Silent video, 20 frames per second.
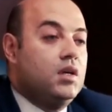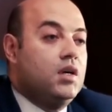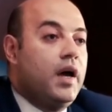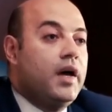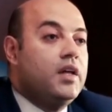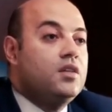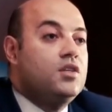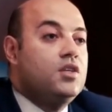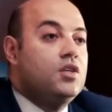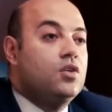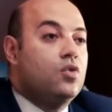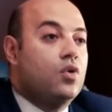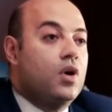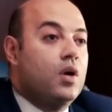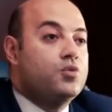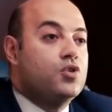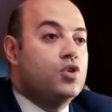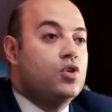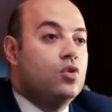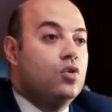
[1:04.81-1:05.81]

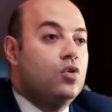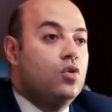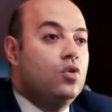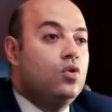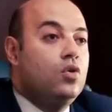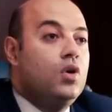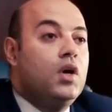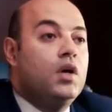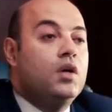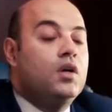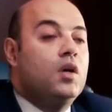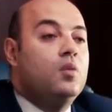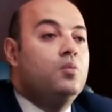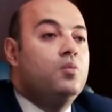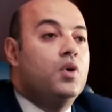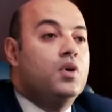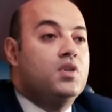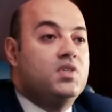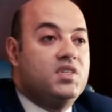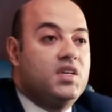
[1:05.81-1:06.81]
anti-corruption law
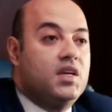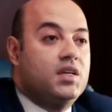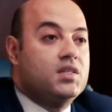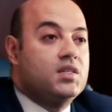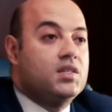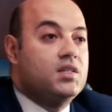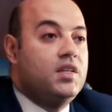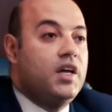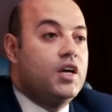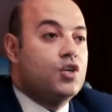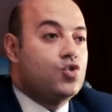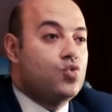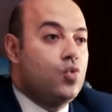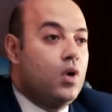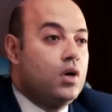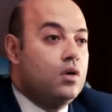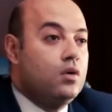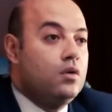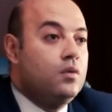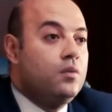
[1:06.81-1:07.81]
number
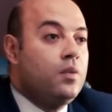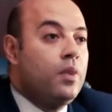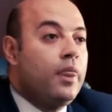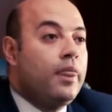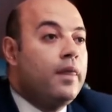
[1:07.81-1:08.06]
6-1,